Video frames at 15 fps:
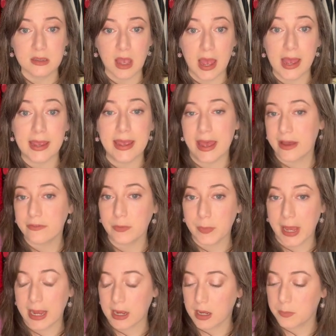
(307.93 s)
I have a
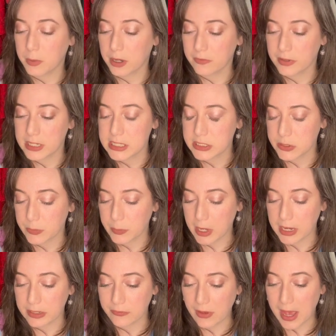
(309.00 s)
backup of it, so I'm
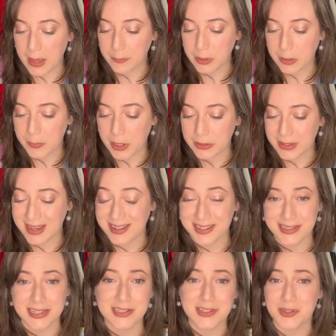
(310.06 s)
kind of happy about that
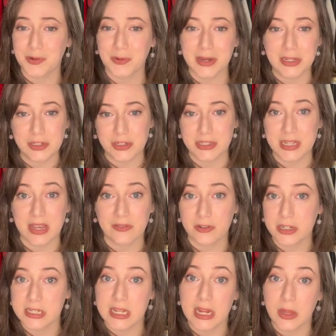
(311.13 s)
because it's a great just
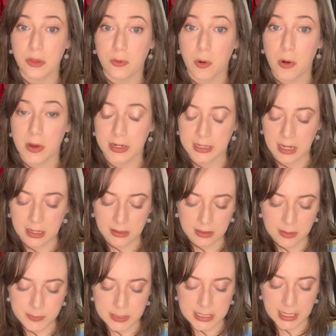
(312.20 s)
everyday throw on kind of
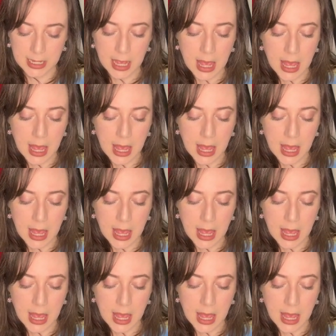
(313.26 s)
lipstick.